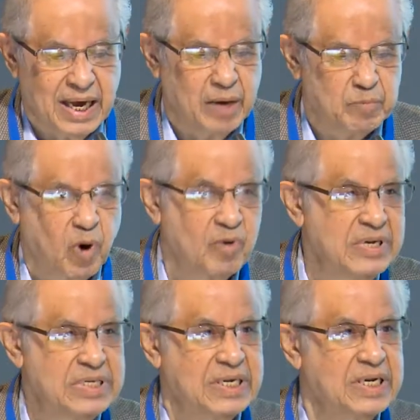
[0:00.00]
and more
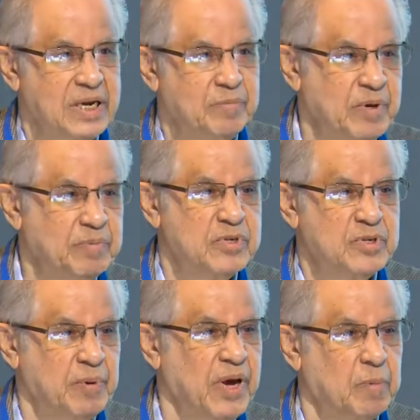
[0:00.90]
recently, people
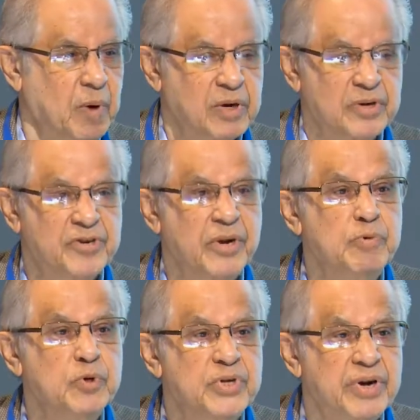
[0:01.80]
speak about a
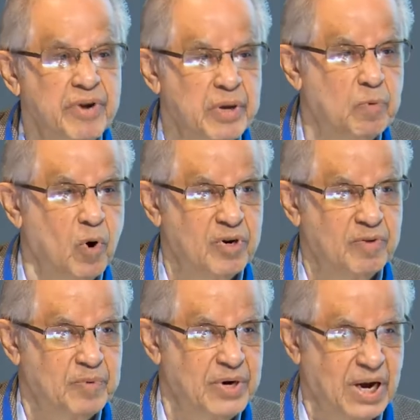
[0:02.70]
tributary mode
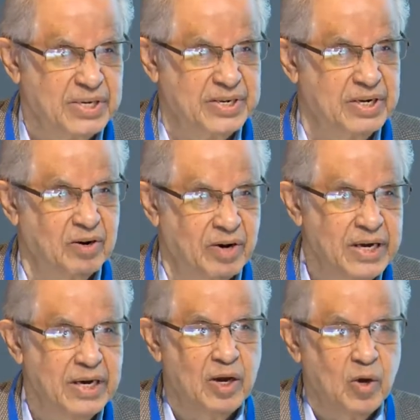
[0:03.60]
of production, all right?